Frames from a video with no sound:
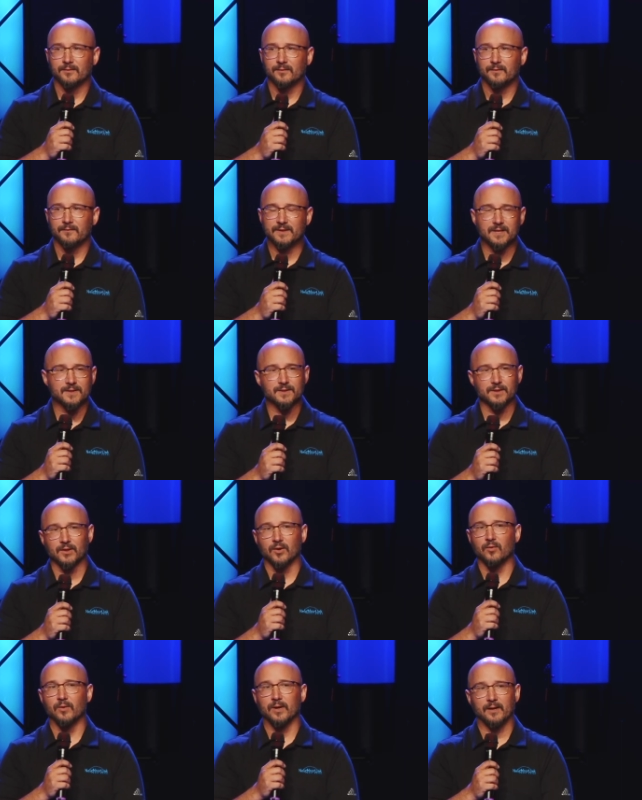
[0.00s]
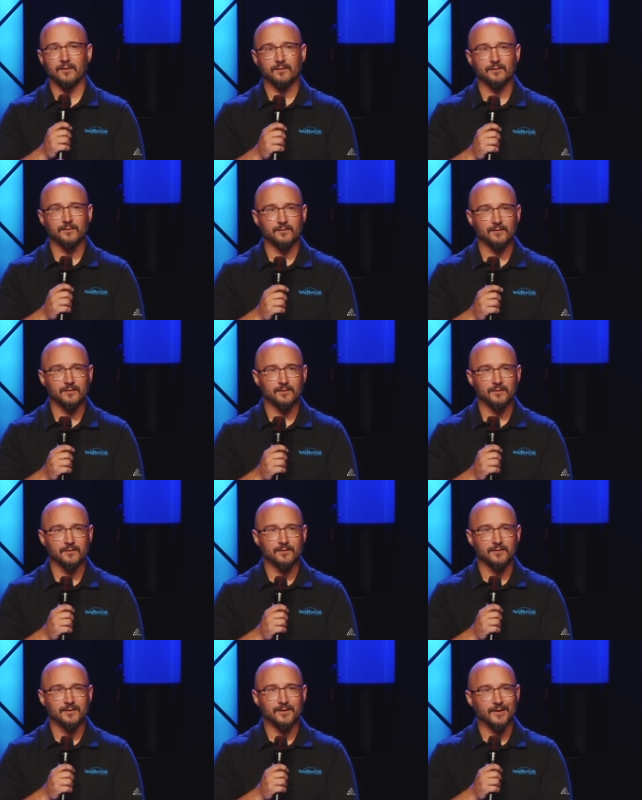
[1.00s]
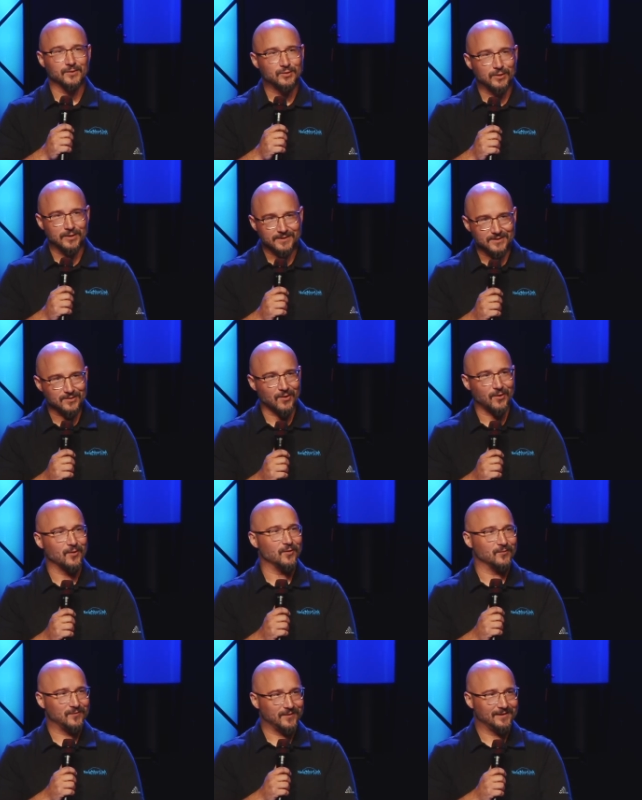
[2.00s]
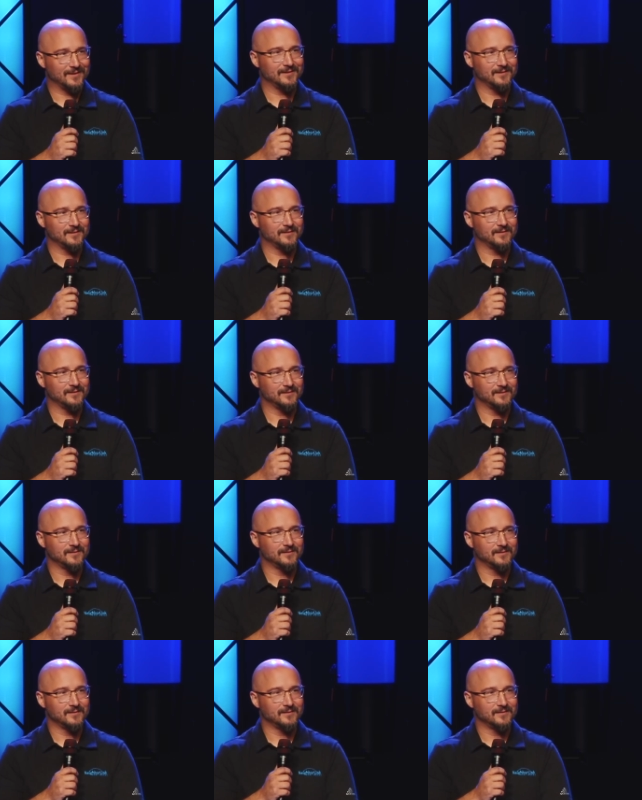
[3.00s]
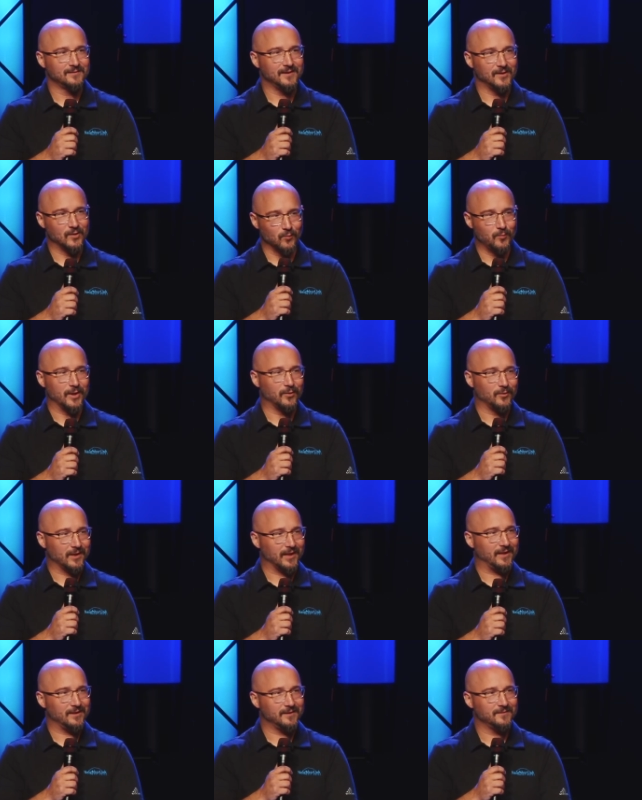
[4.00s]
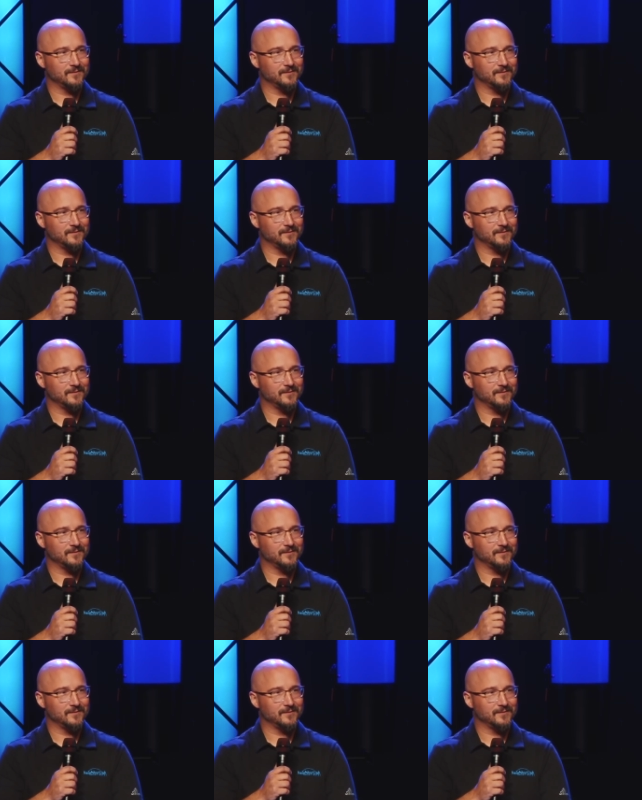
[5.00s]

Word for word: If it doesn't go well? He goes, You can start over, it'll be okay.